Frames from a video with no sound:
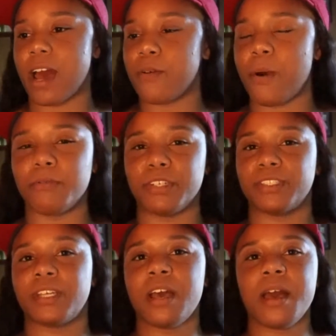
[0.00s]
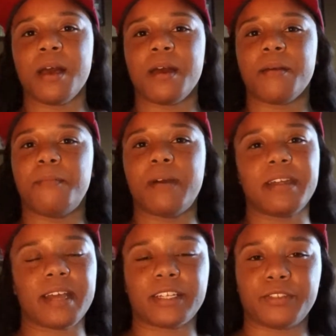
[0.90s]
I don't want just
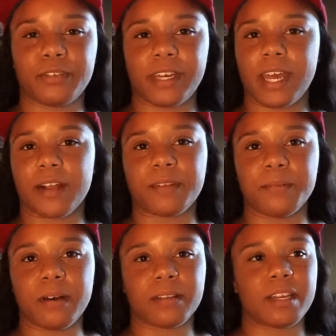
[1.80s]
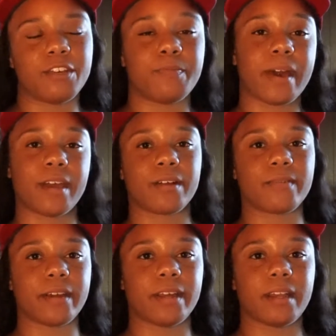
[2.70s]
money that you get every month and you pay your
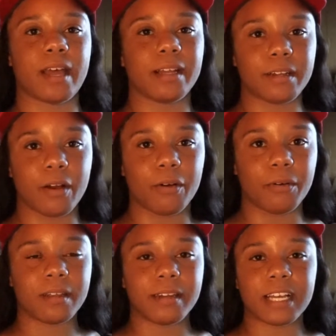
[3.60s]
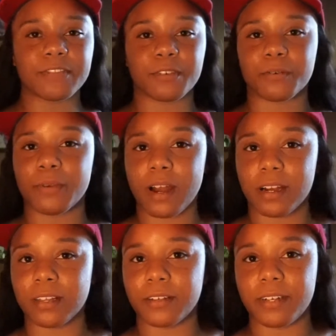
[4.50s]
rent. Like, no, that's for
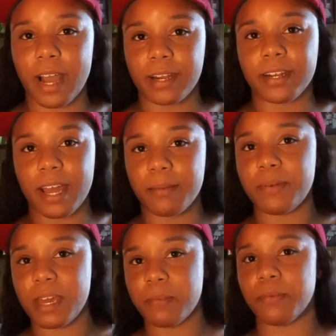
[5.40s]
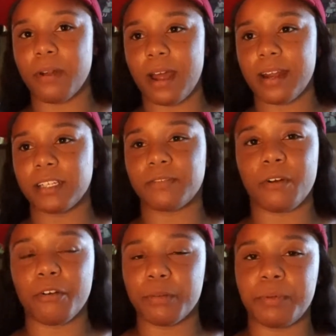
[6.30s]
regular day-to-day people. Like, that's for
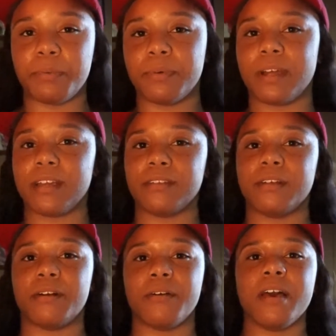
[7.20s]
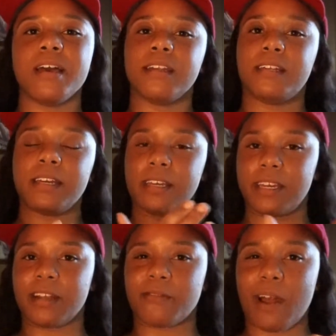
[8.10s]
older people that, you know, didn't
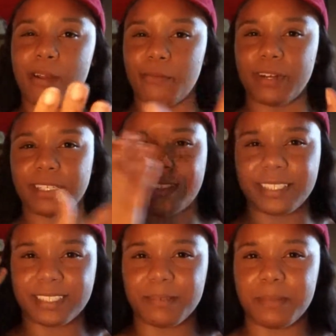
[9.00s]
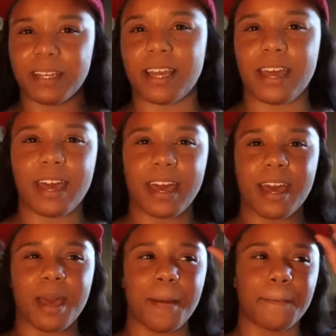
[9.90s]
get right with the system in their
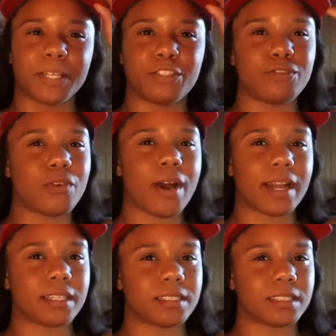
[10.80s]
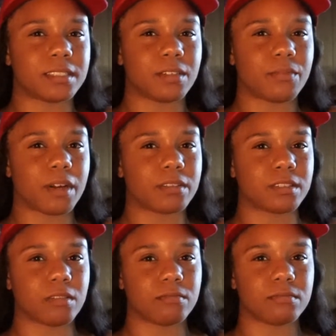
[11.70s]
head, but you know how the system works,
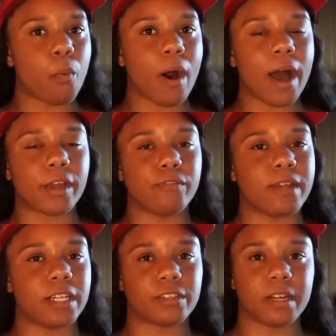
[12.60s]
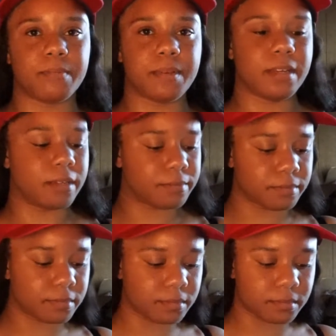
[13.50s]
so why are you not trying to beat
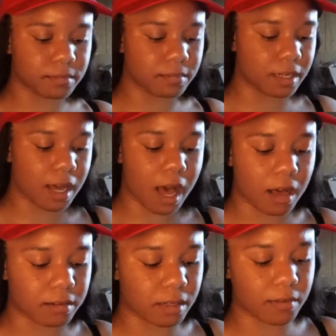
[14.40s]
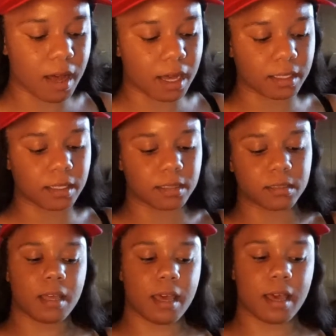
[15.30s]
it? But I don't know, I
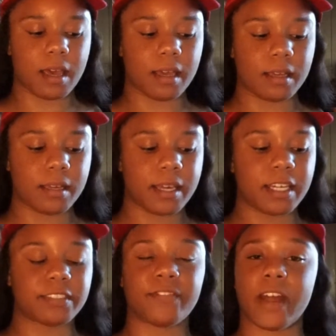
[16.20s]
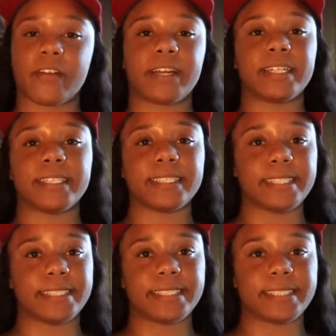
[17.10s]
guess. And he's very
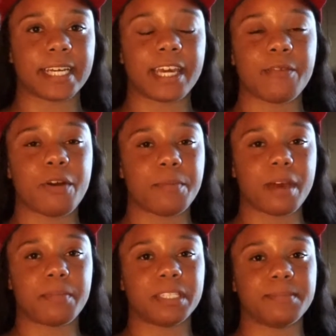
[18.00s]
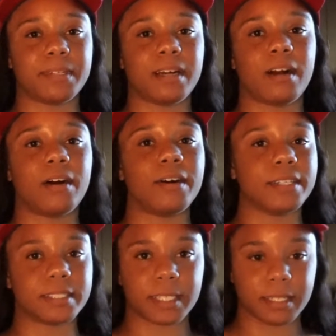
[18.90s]
clingy. Like, he want me up his butt
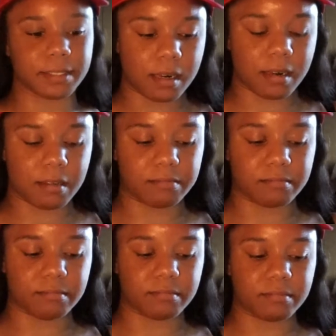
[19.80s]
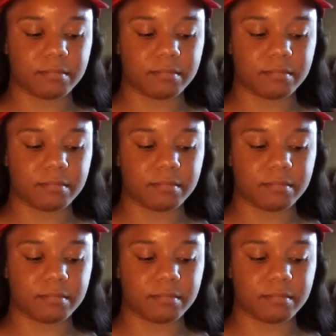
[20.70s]
all the time.